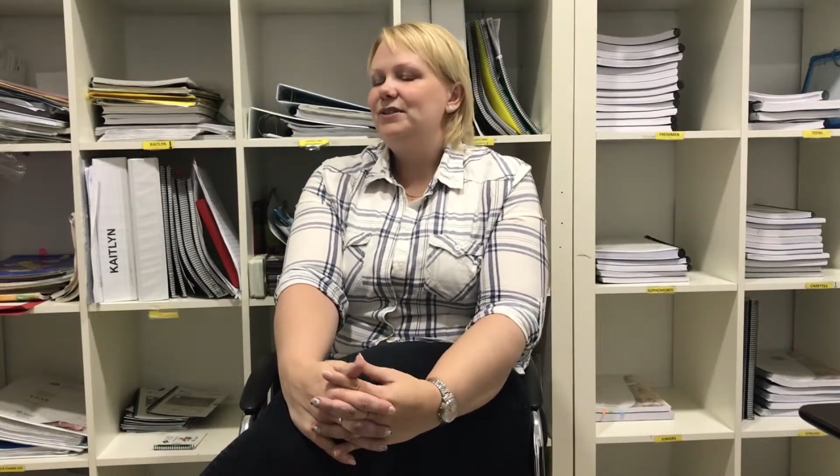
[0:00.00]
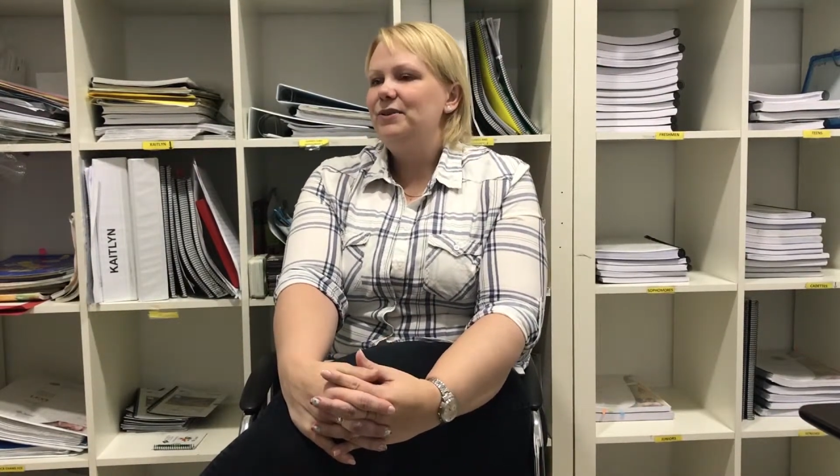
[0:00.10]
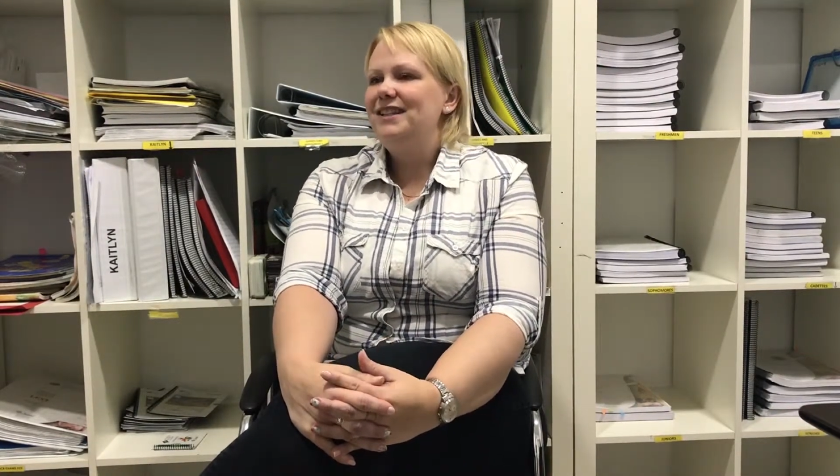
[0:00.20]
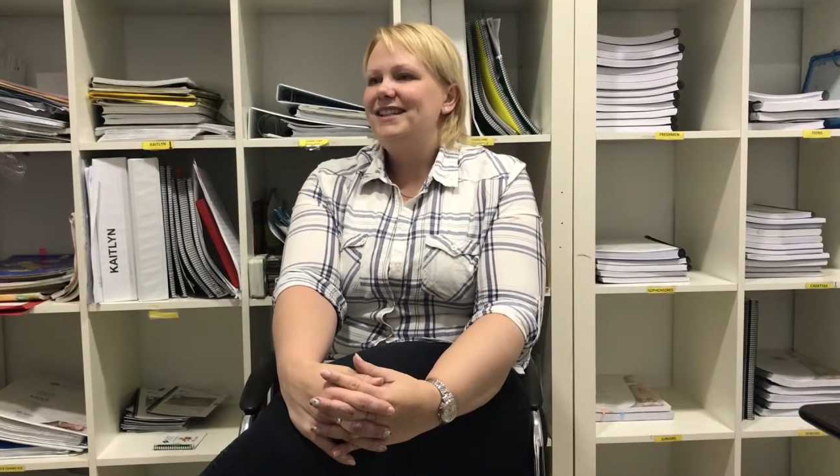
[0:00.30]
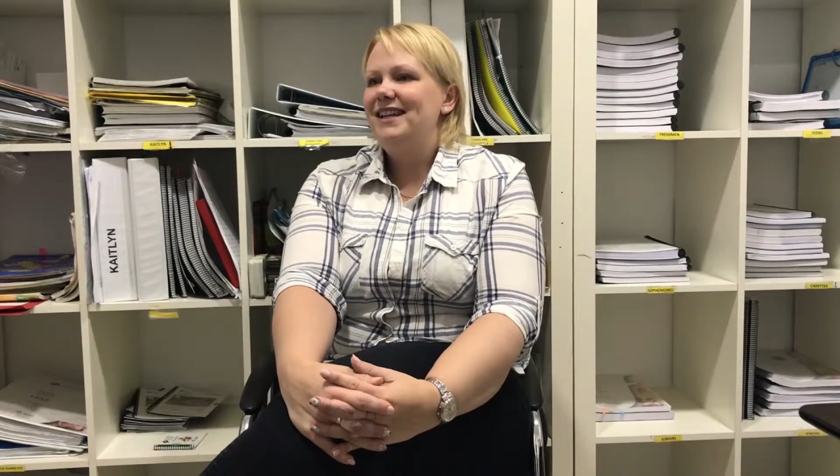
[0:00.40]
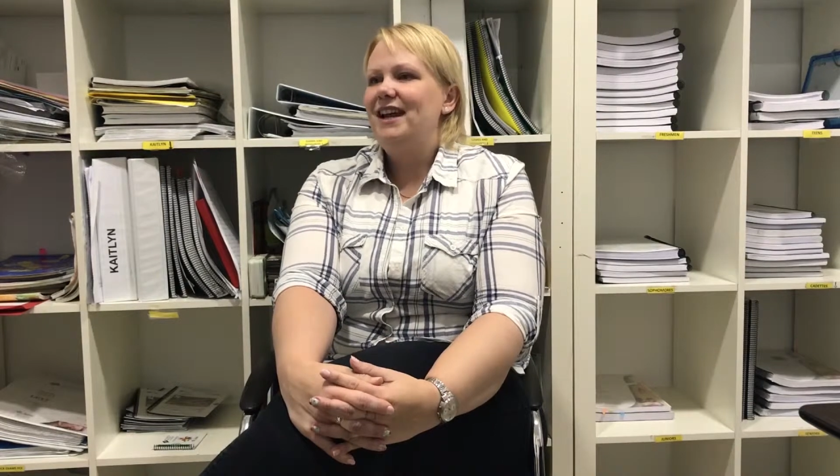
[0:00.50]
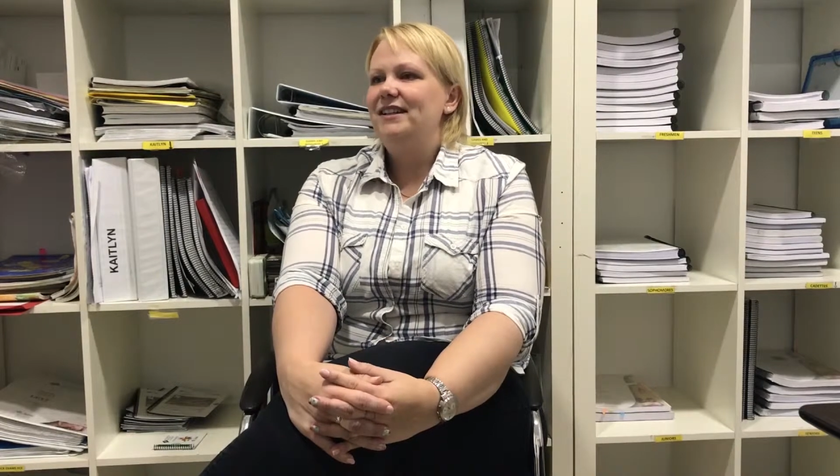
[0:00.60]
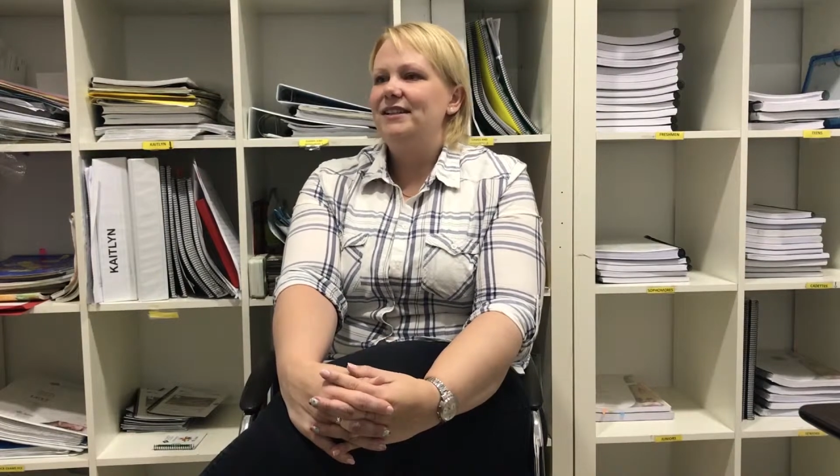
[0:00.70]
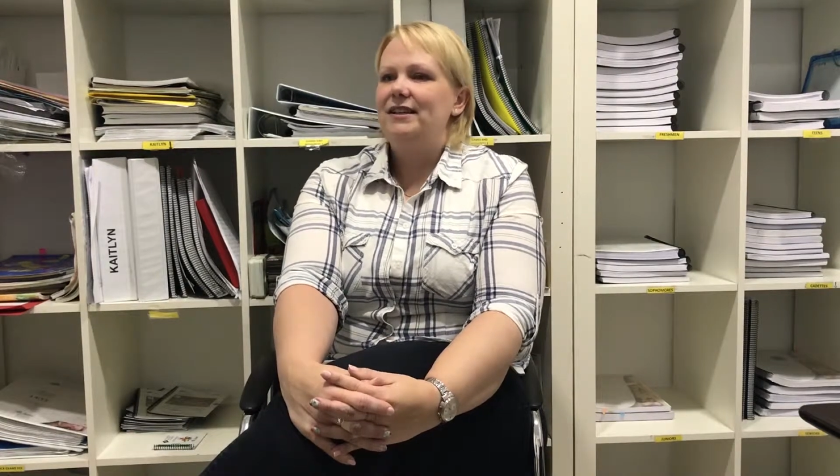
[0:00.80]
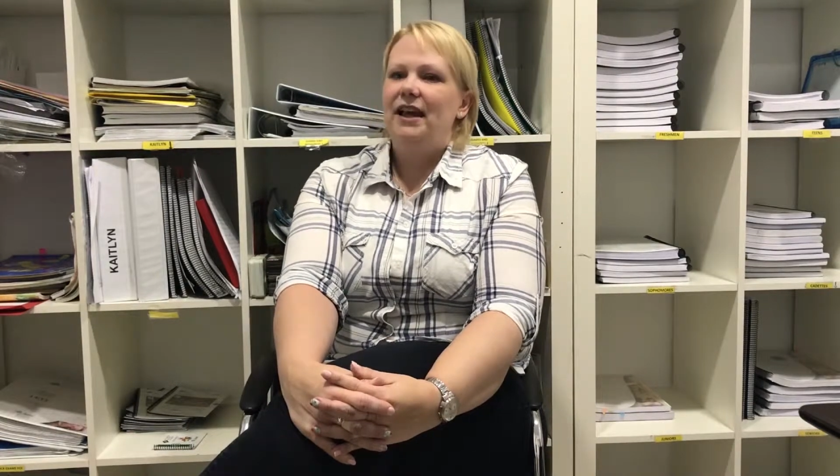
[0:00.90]
to
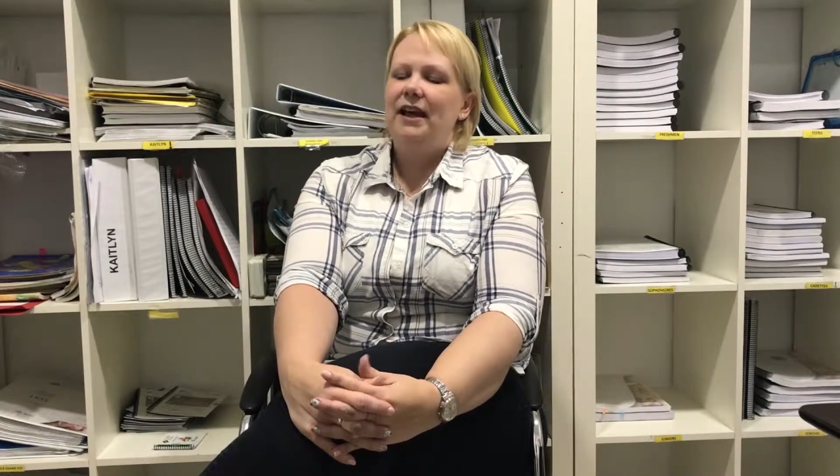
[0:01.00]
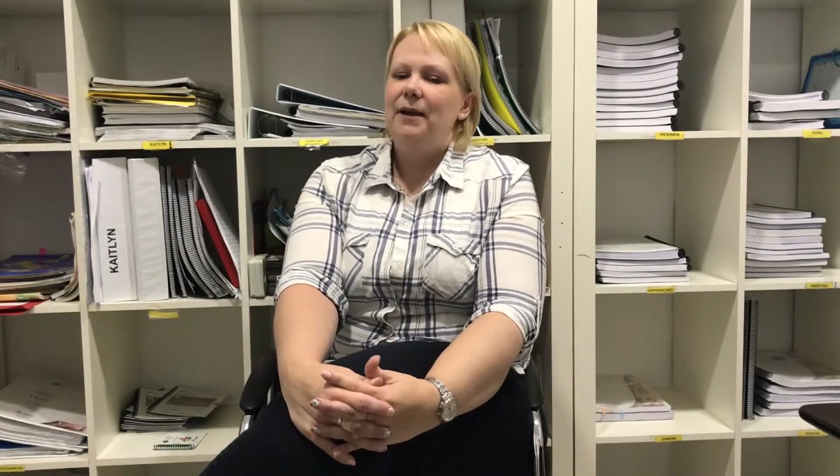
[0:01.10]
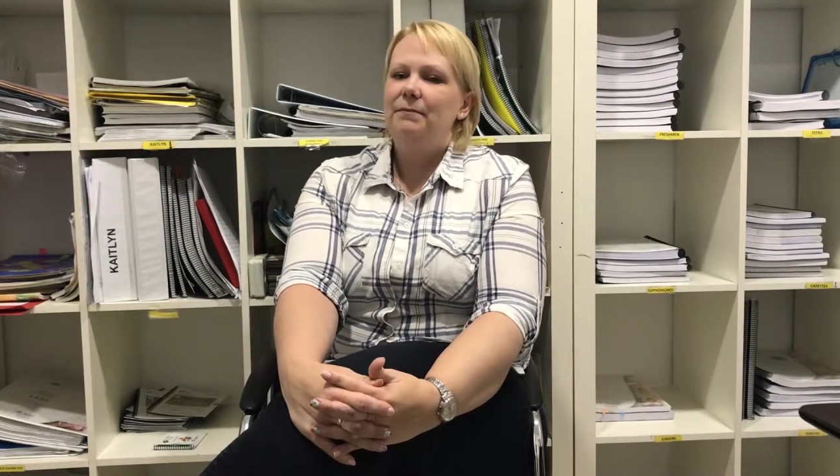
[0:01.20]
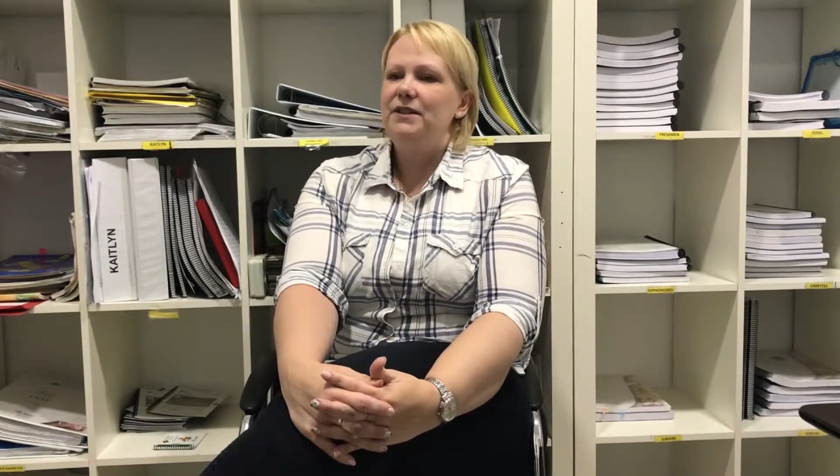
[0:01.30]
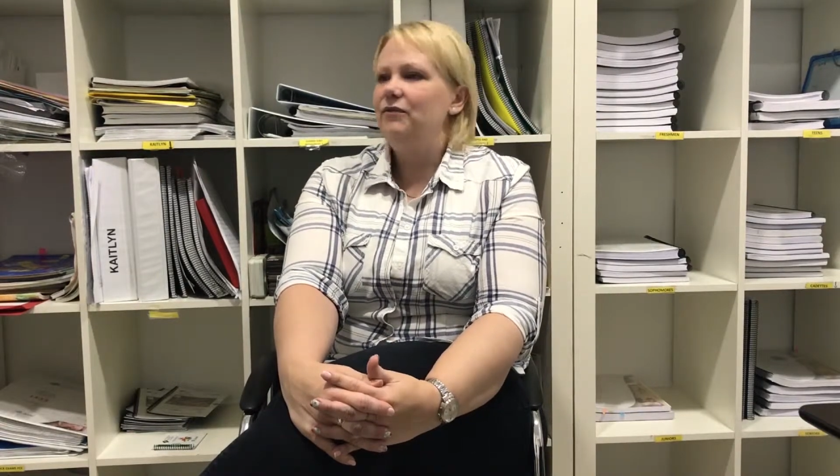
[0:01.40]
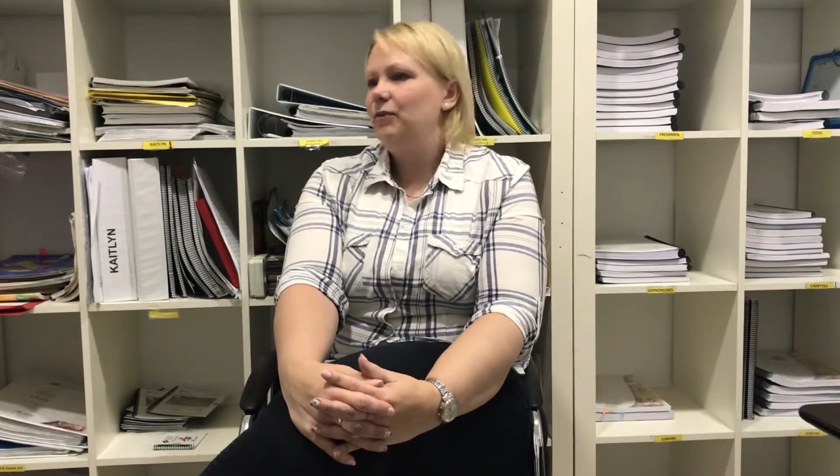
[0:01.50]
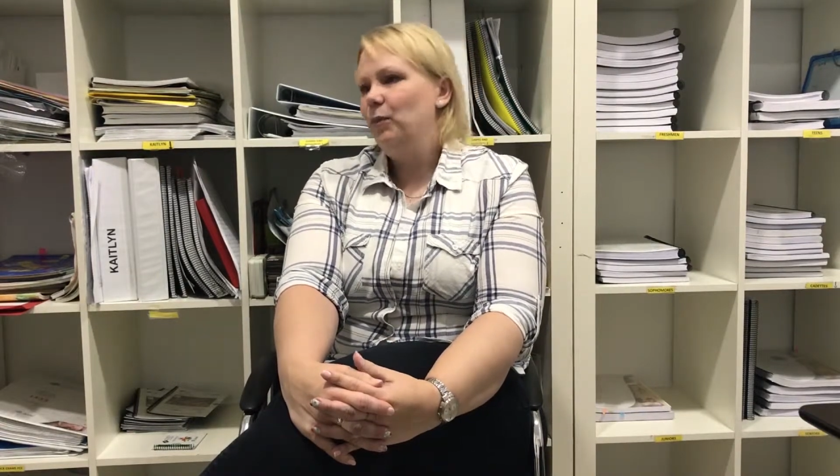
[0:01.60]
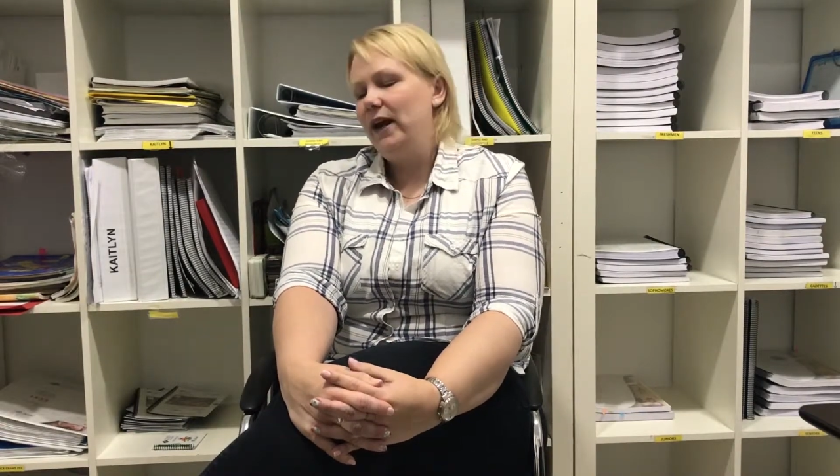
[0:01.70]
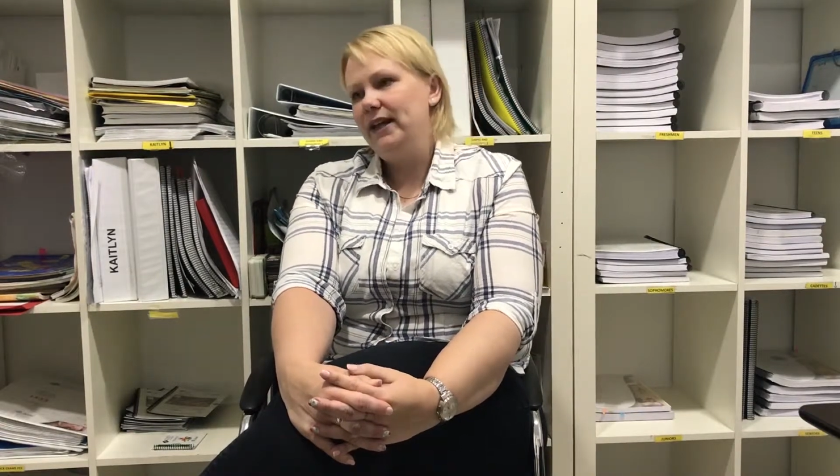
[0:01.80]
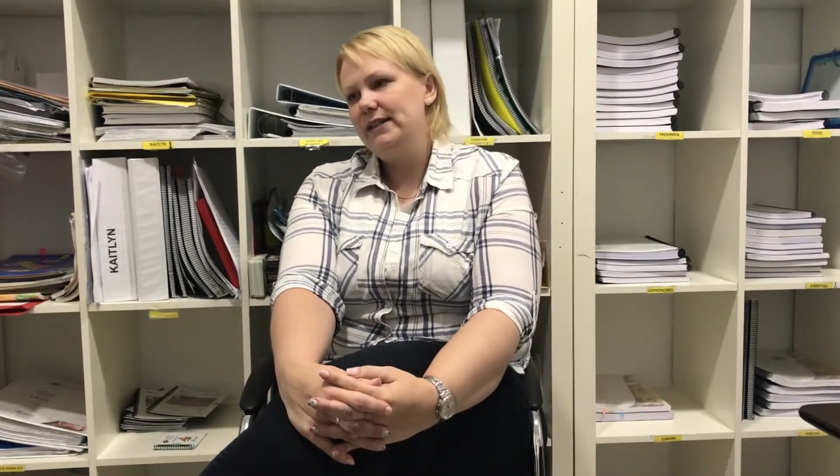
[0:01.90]
understand different
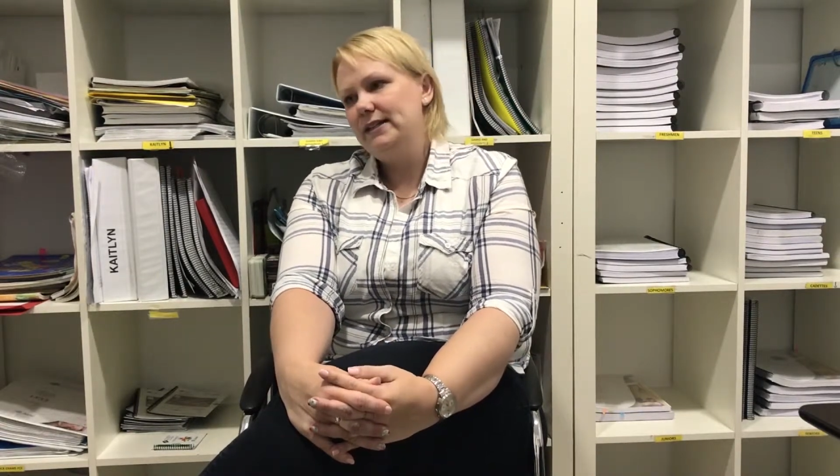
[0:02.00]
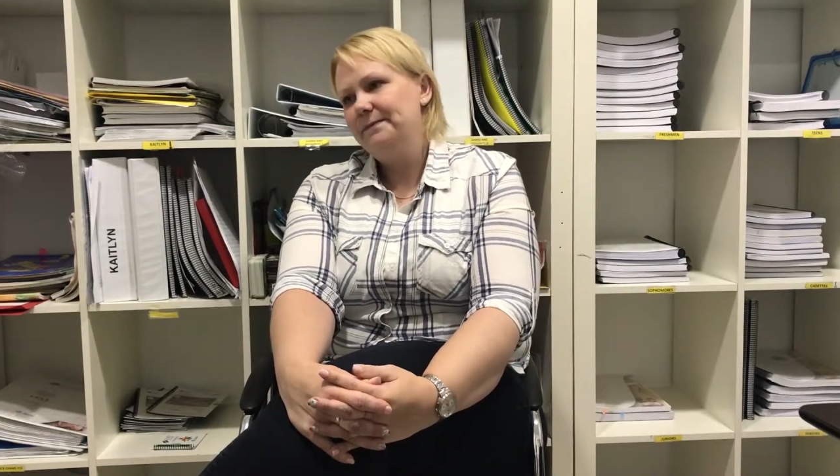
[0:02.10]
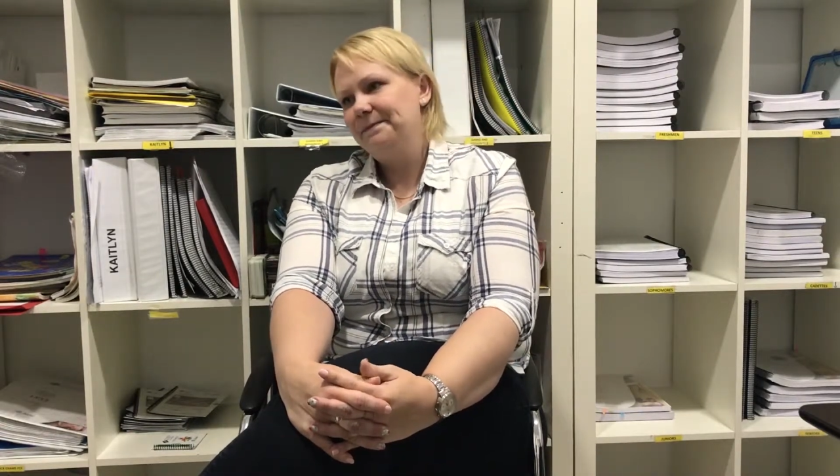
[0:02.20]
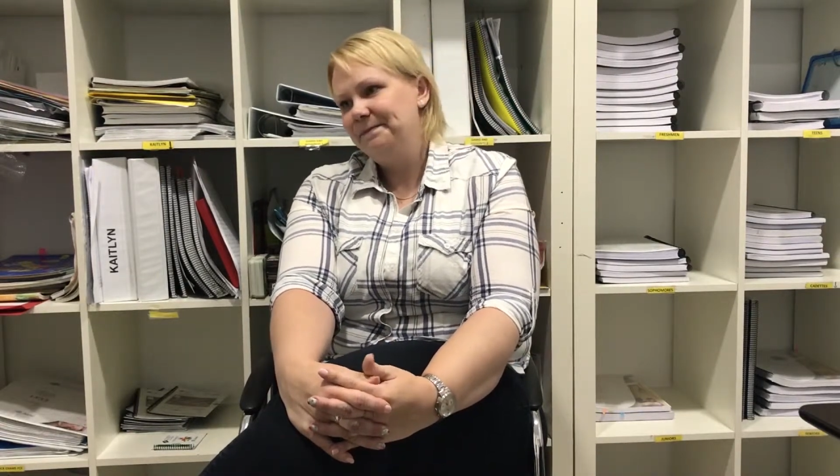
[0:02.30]
ways.